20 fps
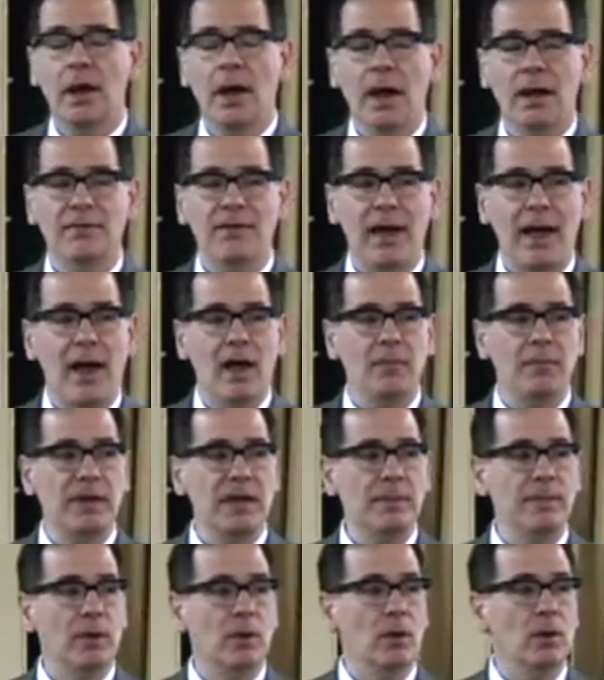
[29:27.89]
of how
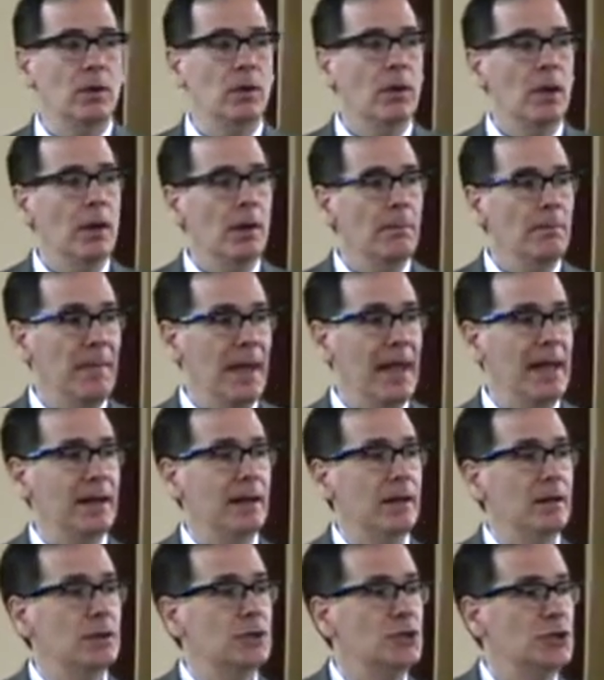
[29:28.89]
people
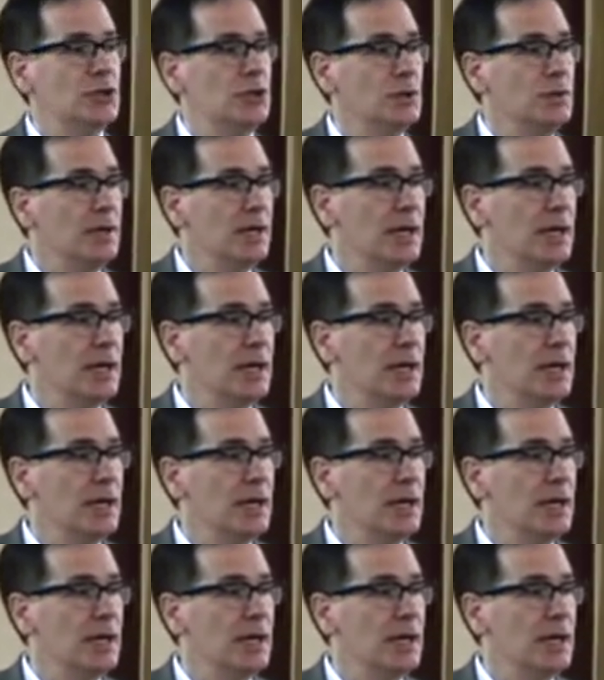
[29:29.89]
manage to